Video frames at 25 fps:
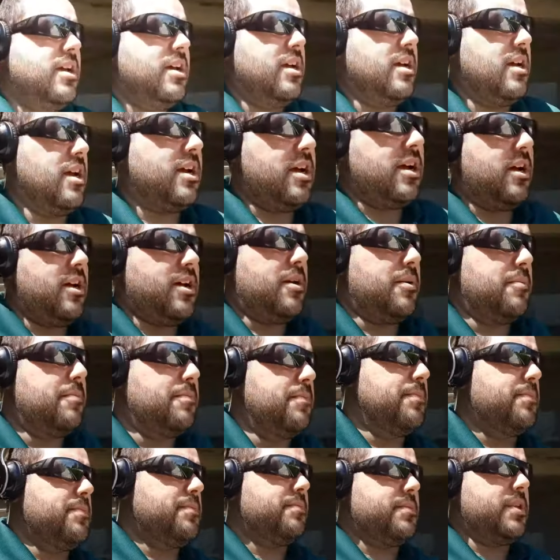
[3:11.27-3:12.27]
Um,
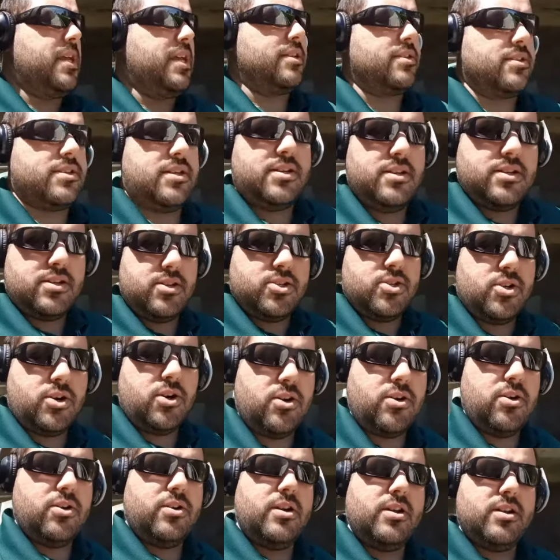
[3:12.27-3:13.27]
yes,
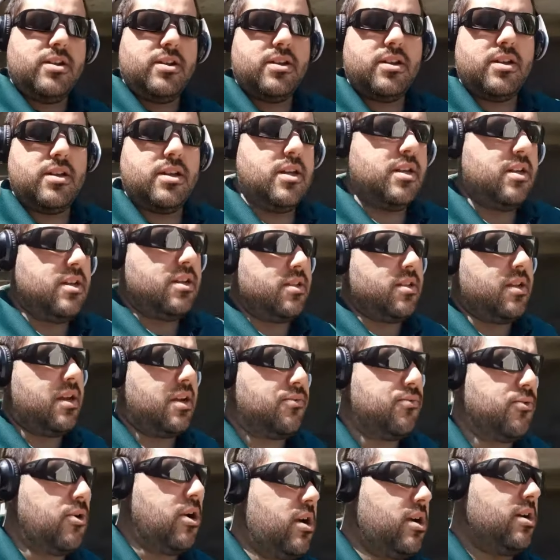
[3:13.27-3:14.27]
jar, live
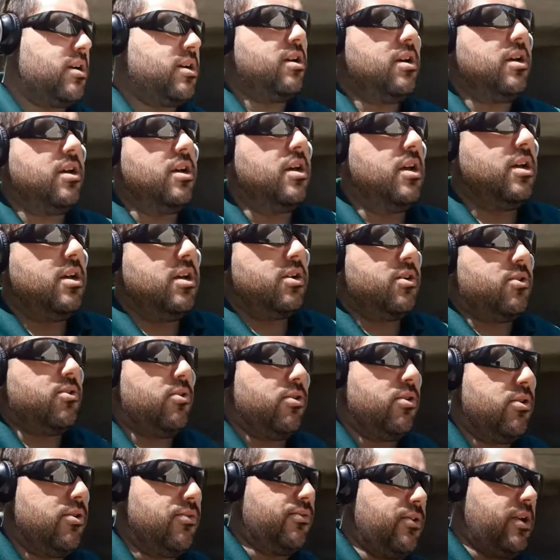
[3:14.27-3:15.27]
rock,
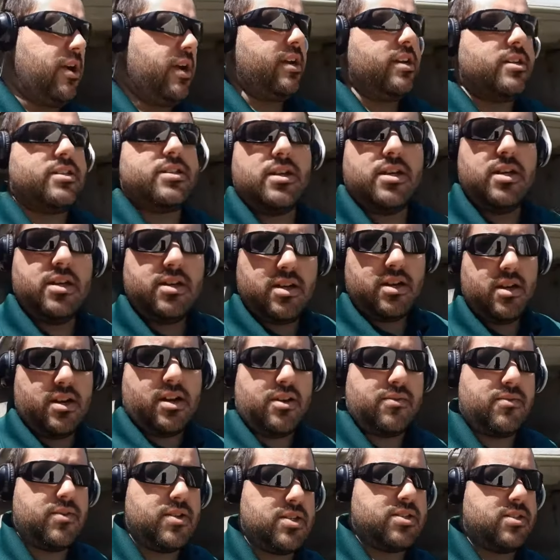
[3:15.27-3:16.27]
coral frags,
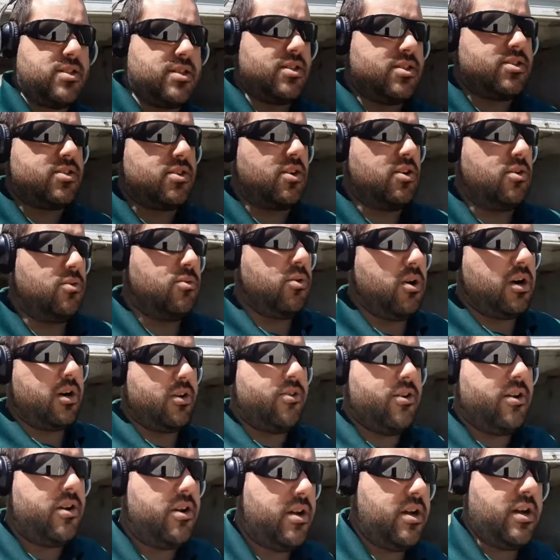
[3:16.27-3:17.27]
obviously salt
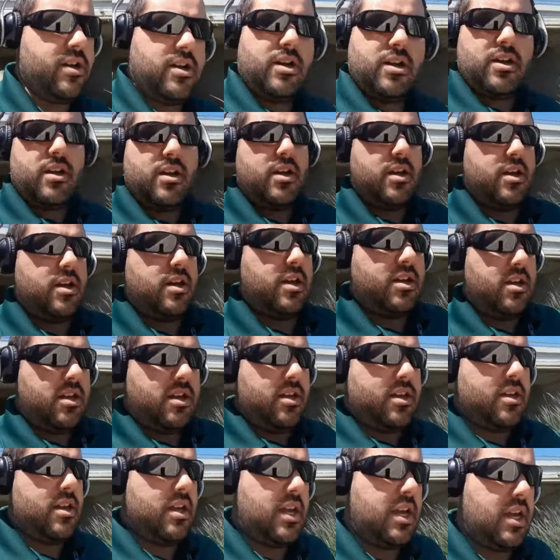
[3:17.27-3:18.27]
water,
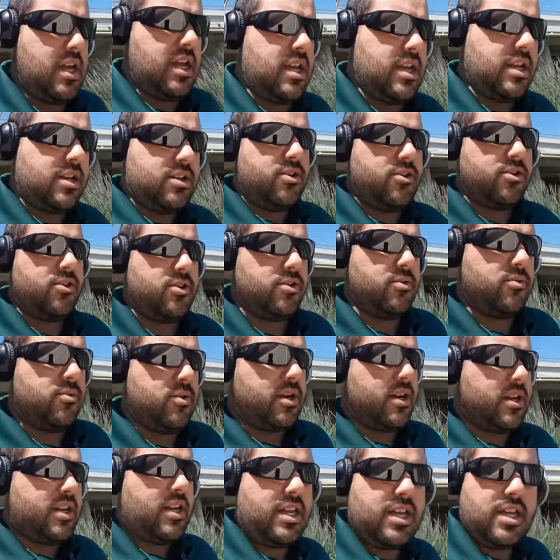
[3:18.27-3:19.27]
and you're going to
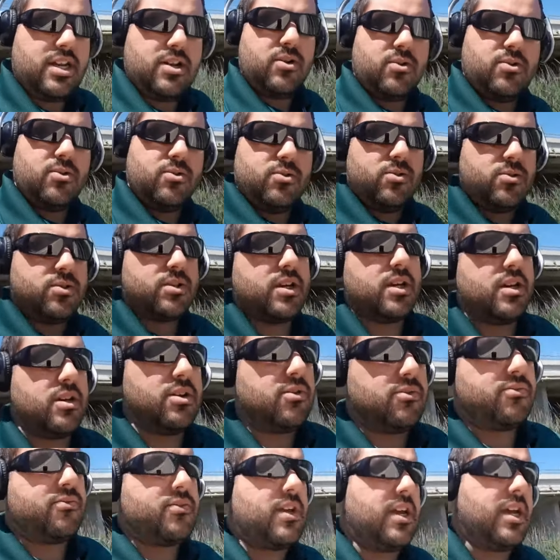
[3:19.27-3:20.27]
want to get a hold
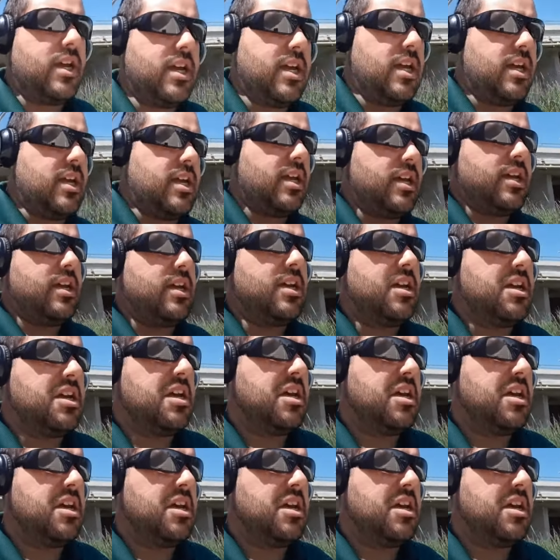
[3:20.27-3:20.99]
of a